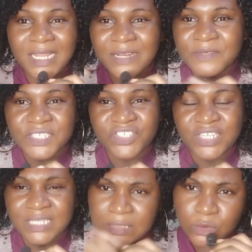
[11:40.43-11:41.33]
arranged
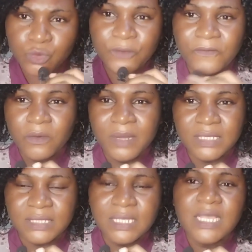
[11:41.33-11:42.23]
and good
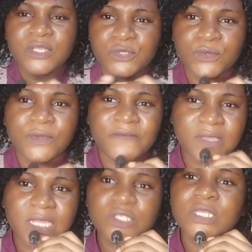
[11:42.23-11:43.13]
formats. So if you
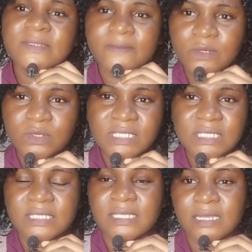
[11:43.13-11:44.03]
can just follow
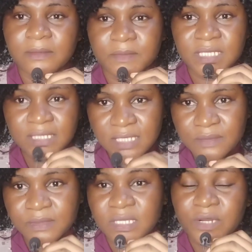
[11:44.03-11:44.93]
these
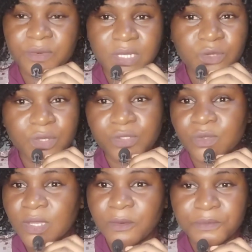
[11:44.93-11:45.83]
tips, they are really going
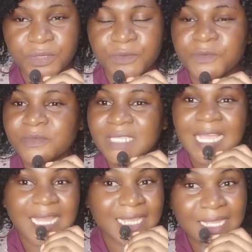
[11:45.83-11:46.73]
to help you,
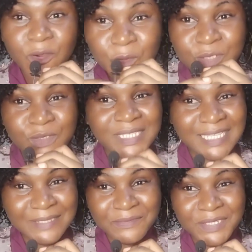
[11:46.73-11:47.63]
and I can't wait to
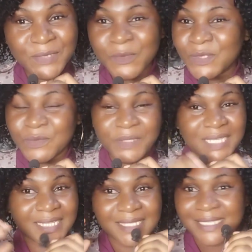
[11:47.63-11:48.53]
celebrate with you,
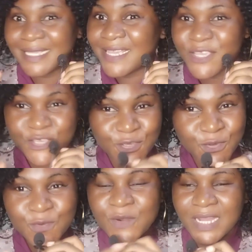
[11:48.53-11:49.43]
because
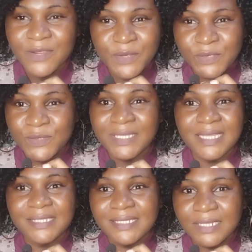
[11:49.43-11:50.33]
you are going to
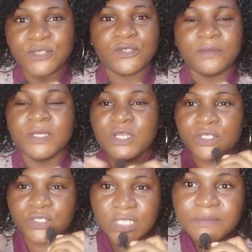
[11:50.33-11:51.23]
get that job.
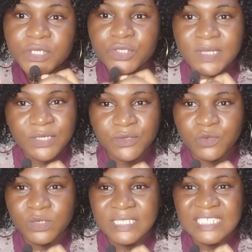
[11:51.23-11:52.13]
Just make sure that you
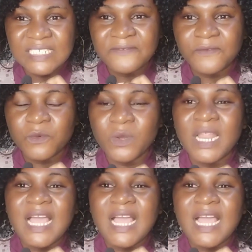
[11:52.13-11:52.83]
do the needful.